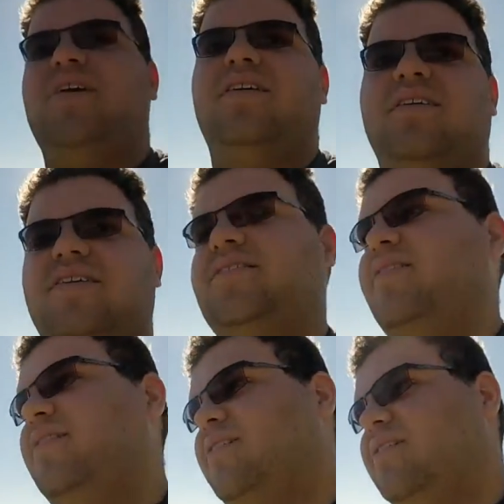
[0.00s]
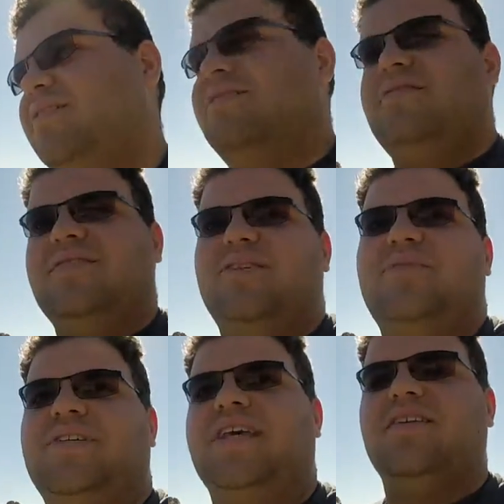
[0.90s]
here because there's going to
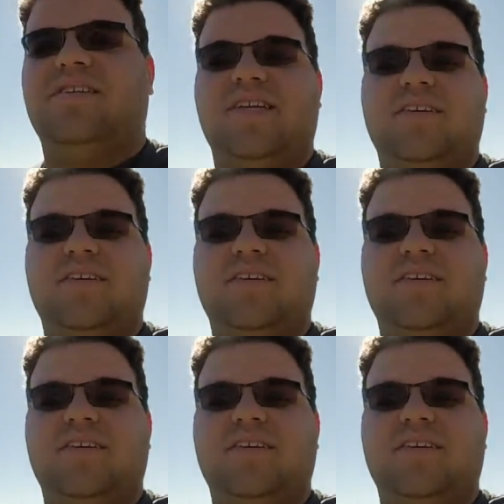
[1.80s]
be sales